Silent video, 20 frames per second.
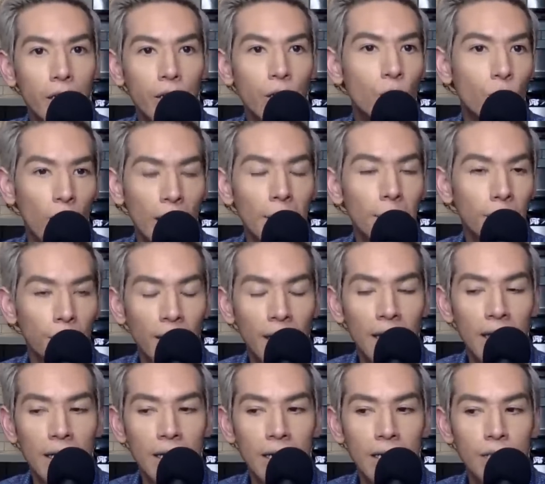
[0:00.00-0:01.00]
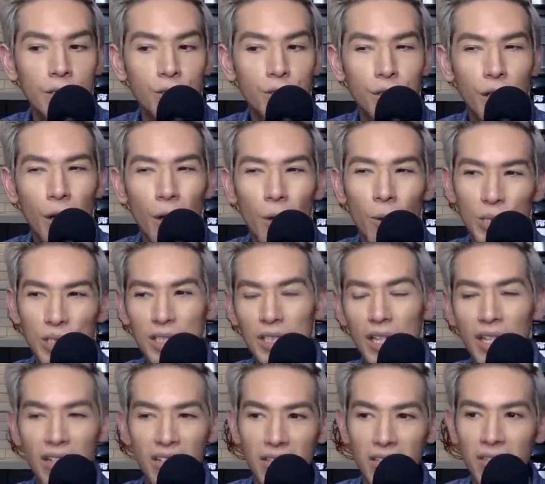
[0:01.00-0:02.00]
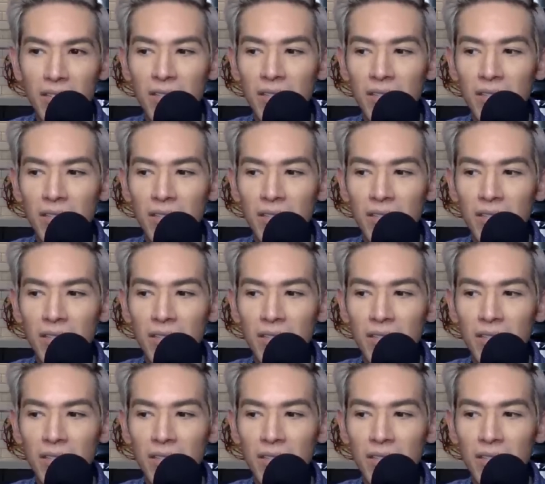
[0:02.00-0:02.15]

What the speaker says: Great Britain. And so it's like,